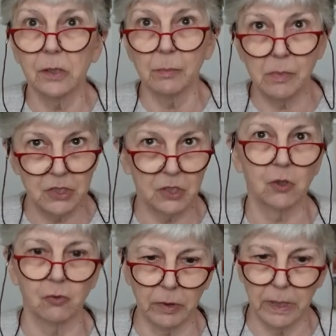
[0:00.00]
the
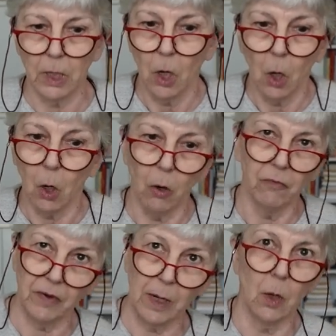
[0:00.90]
mystery
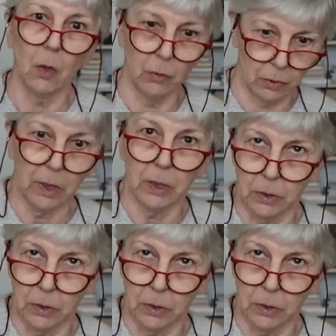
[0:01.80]
of how